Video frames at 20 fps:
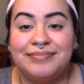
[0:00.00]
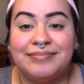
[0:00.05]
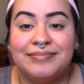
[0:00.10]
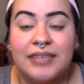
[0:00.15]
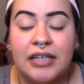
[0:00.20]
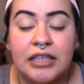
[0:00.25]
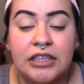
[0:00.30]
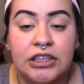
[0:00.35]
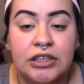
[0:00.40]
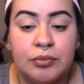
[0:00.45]

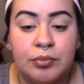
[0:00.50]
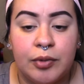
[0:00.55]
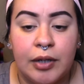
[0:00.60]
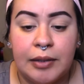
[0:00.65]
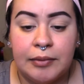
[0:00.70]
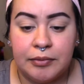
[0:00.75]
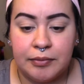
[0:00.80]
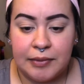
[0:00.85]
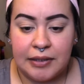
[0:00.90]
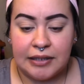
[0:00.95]
I just
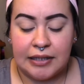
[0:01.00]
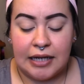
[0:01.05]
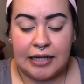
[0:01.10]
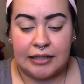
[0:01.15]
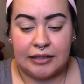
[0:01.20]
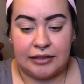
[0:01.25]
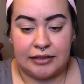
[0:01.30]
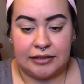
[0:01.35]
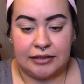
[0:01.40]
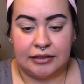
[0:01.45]
primed my
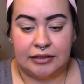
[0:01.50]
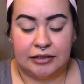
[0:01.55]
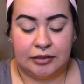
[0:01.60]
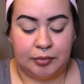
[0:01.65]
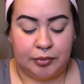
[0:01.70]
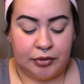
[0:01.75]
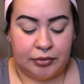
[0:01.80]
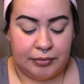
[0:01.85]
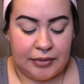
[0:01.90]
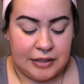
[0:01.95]
eyelids,
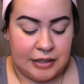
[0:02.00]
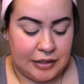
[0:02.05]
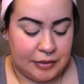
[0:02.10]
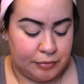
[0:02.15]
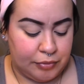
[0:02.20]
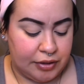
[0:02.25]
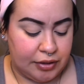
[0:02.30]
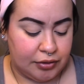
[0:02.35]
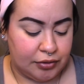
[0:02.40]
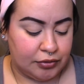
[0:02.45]
put my
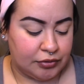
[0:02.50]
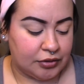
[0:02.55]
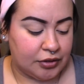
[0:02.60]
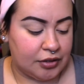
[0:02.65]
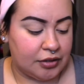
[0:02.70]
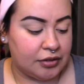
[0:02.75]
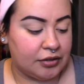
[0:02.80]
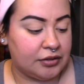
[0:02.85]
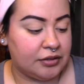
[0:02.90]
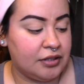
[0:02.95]
eyebrows
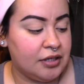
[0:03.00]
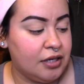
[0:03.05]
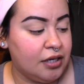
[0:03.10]
on.